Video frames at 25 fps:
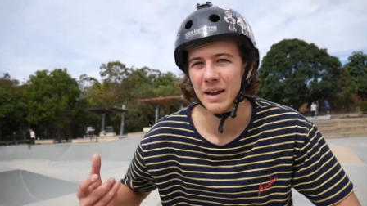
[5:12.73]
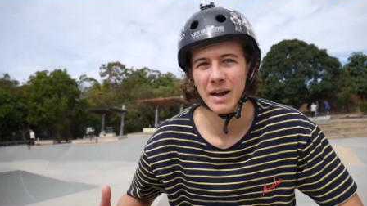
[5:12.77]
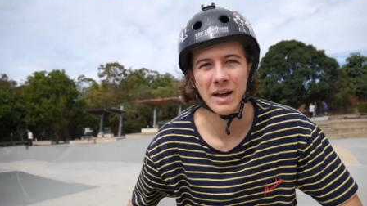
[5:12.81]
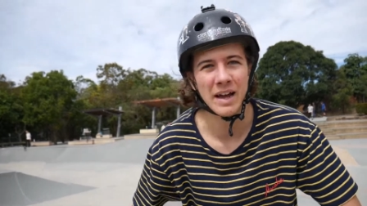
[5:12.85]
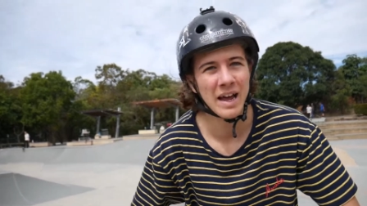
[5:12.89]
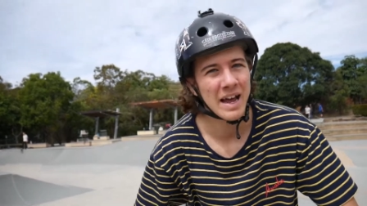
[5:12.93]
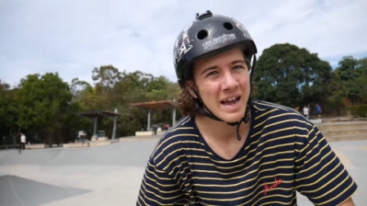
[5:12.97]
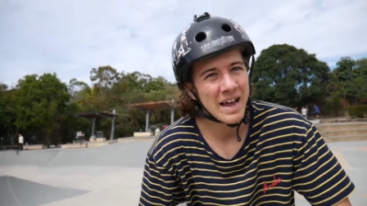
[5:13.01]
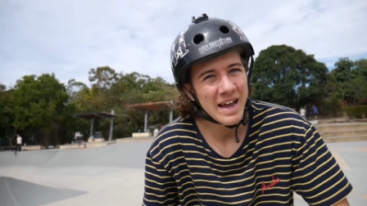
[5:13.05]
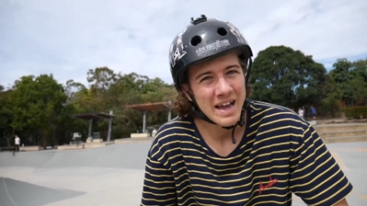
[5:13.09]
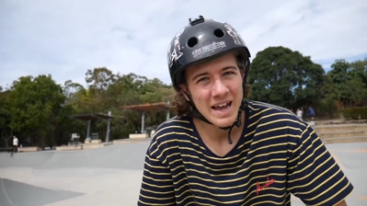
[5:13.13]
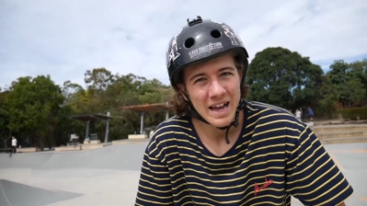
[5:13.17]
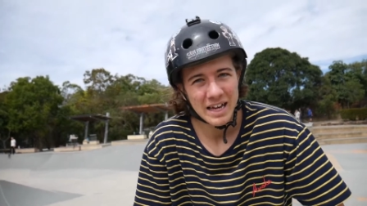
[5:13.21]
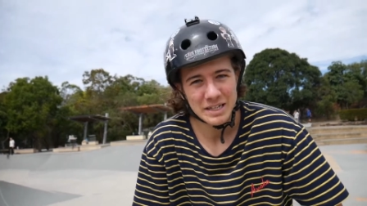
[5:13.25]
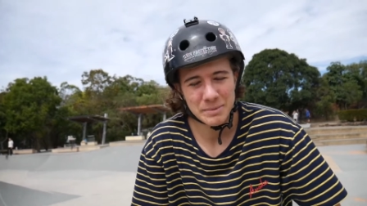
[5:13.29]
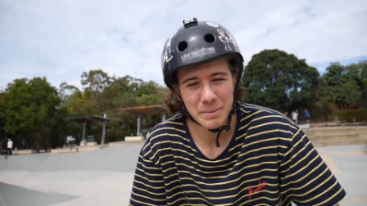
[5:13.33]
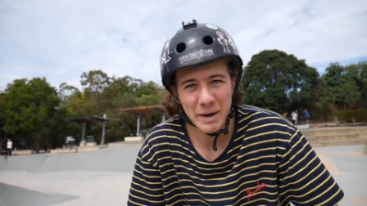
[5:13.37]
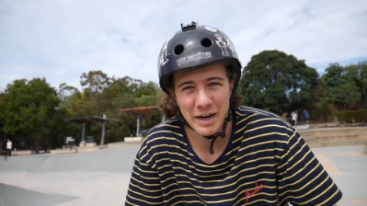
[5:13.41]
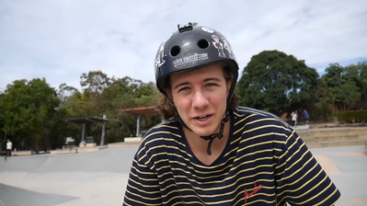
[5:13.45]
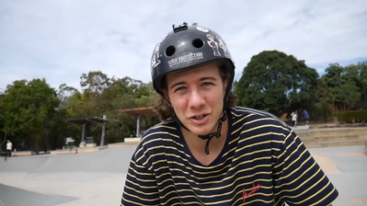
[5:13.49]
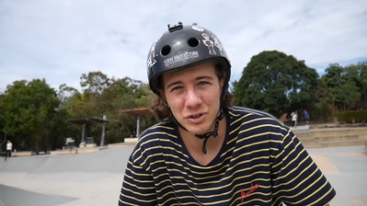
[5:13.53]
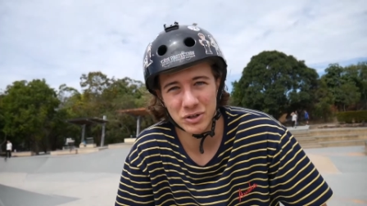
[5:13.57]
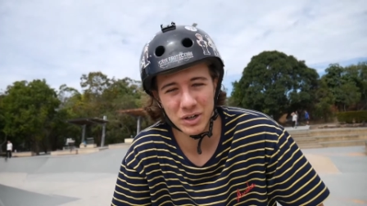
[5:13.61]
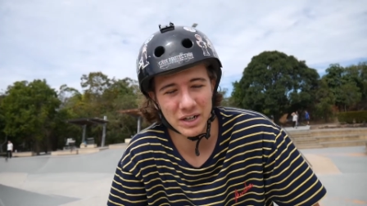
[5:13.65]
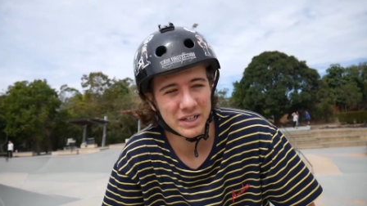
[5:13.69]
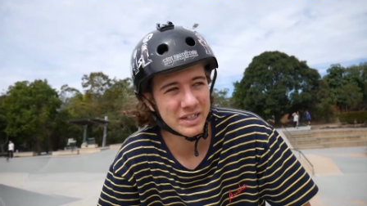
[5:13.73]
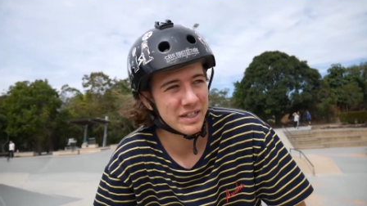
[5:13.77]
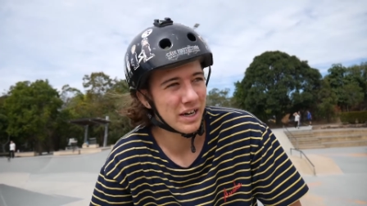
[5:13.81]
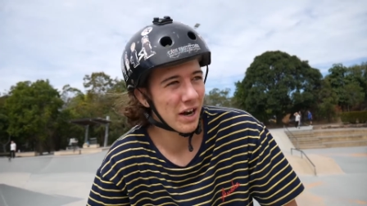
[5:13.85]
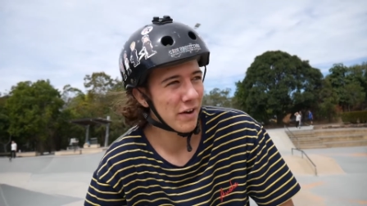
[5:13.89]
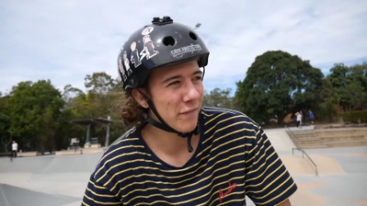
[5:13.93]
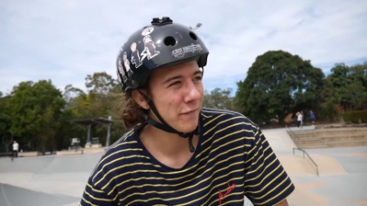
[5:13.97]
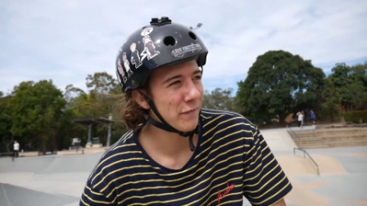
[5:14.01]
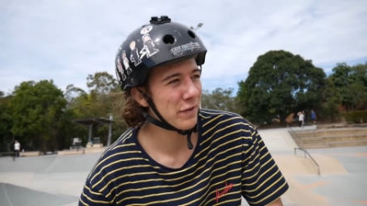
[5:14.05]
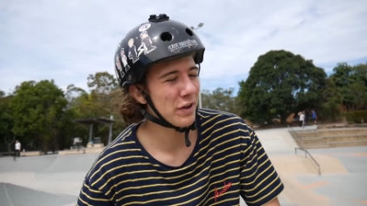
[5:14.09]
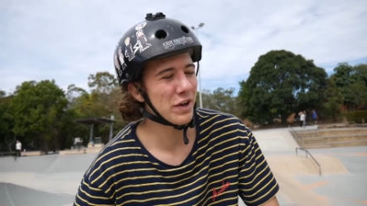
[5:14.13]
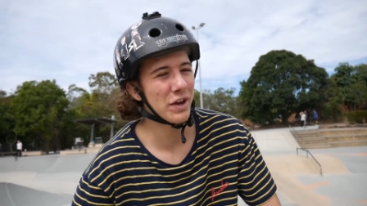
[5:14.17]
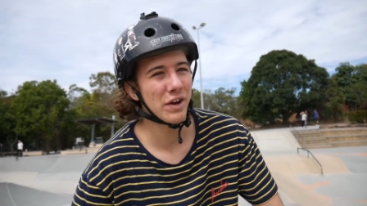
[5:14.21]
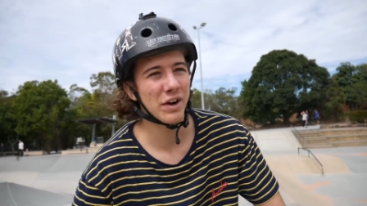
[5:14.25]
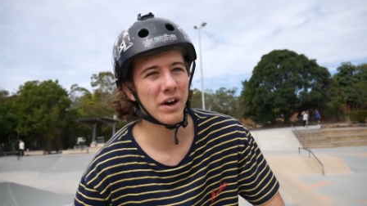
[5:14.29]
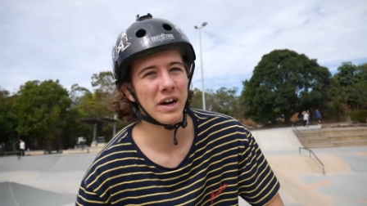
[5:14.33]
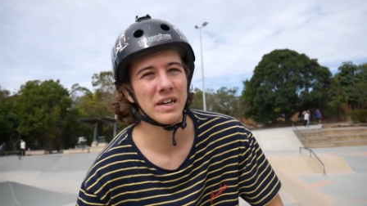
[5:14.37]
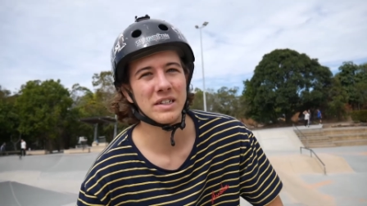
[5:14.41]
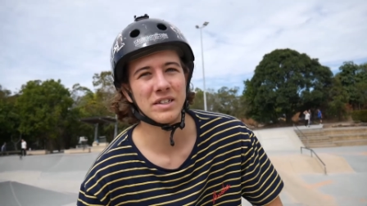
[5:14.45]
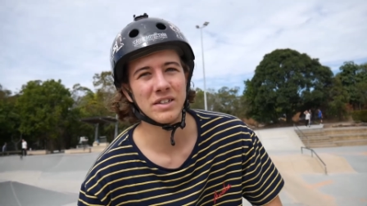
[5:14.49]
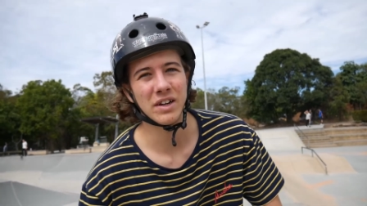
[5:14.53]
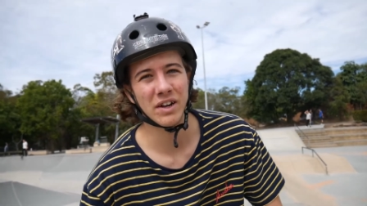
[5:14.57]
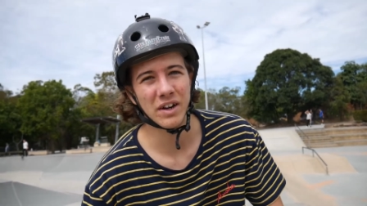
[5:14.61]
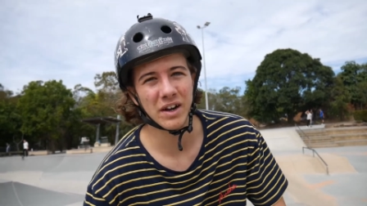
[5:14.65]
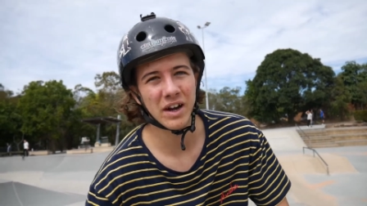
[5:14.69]
as many tricks done for you
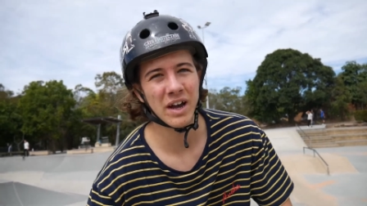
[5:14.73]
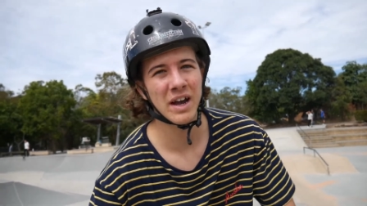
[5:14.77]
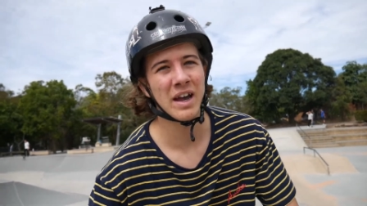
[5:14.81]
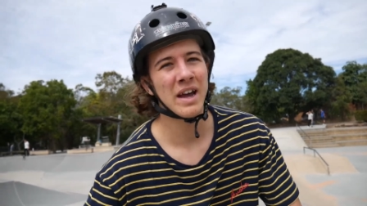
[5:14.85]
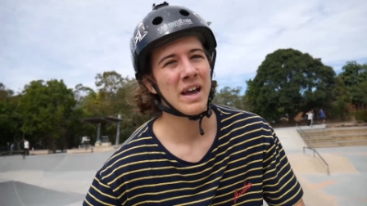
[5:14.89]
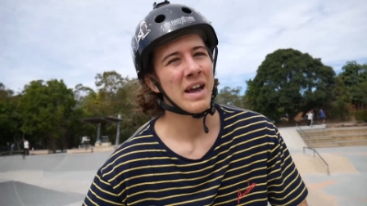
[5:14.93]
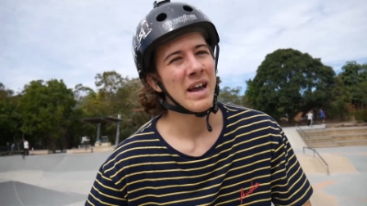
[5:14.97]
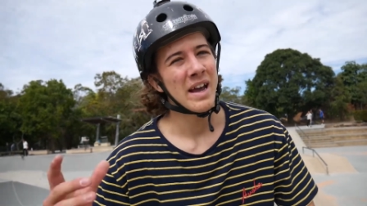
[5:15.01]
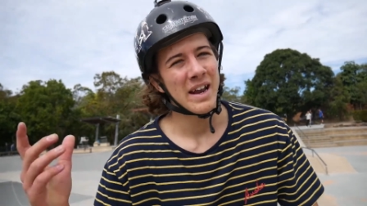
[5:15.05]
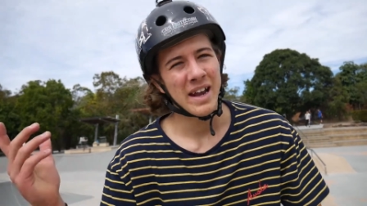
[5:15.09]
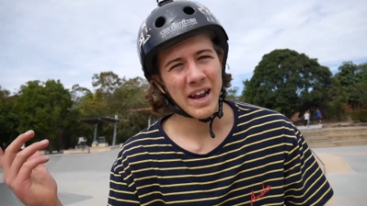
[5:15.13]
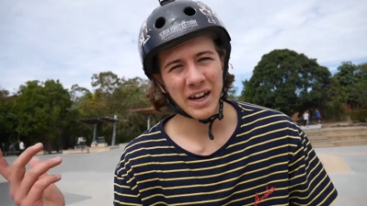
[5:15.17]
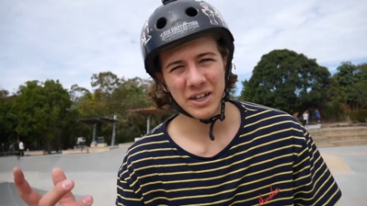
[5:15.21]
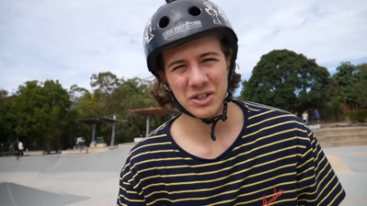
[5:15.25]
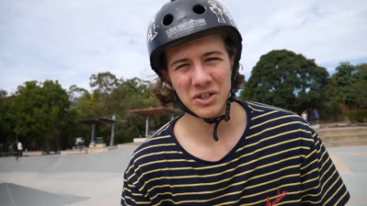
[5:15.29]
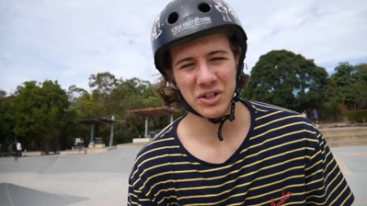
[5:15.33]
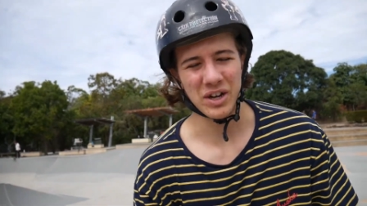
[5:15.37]
guys, so next